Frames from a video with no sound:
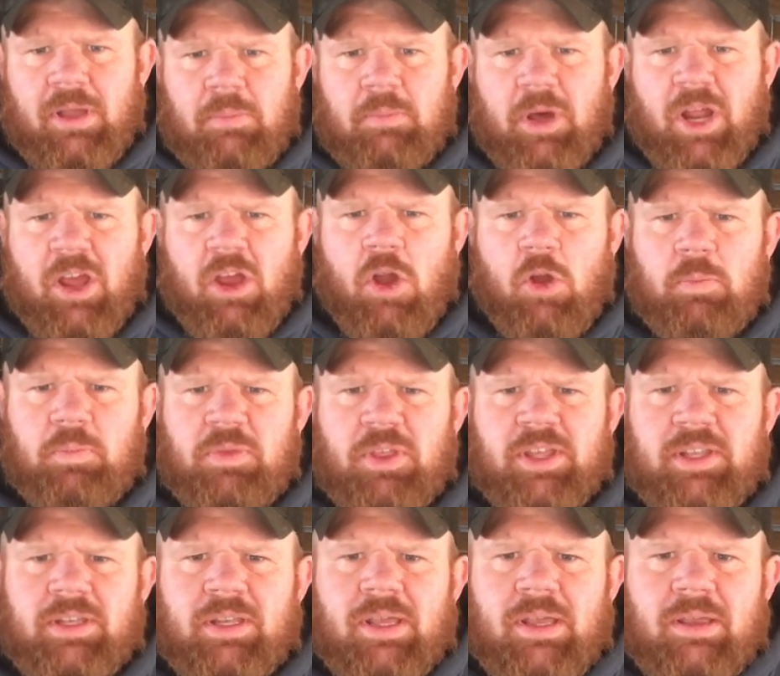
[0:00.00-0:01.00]
but I hope
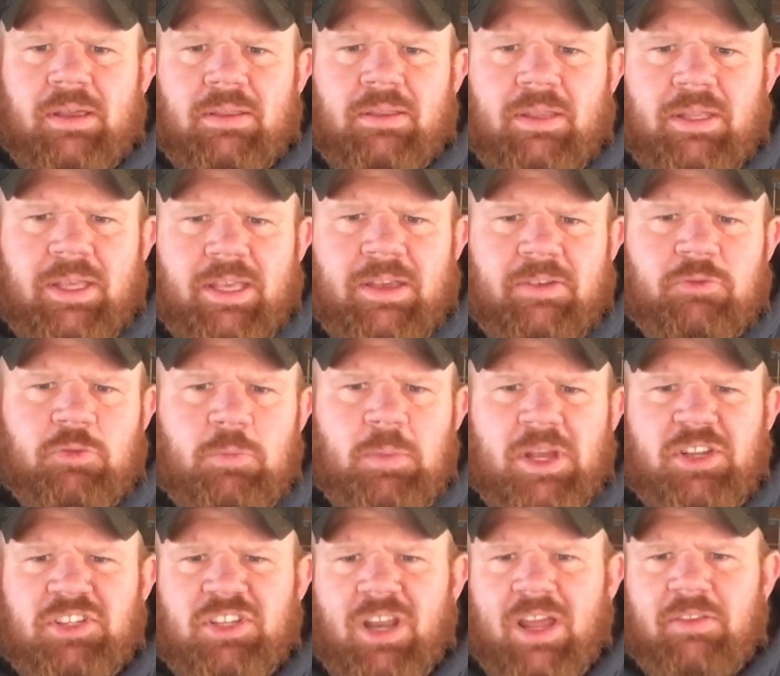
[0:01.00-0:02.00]
that the
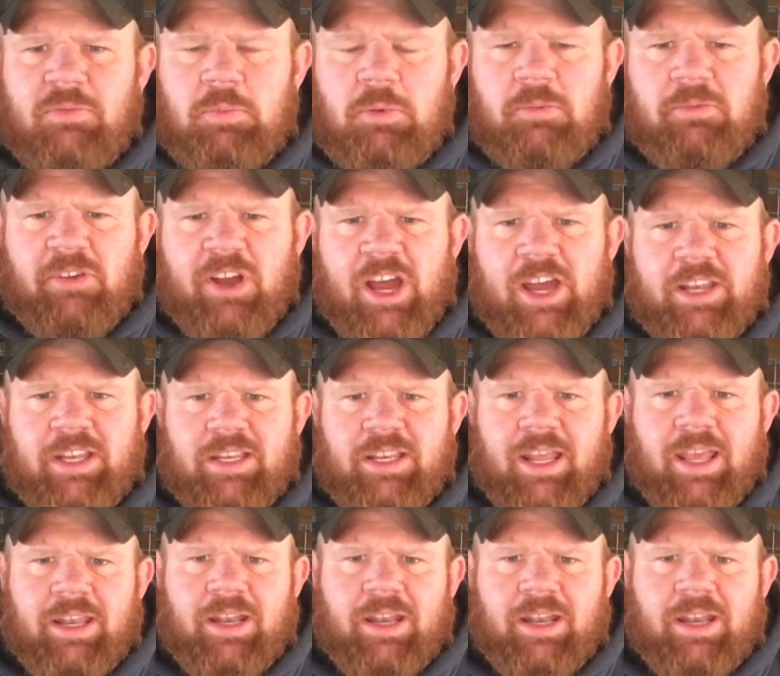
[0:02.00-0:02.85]
information I've provided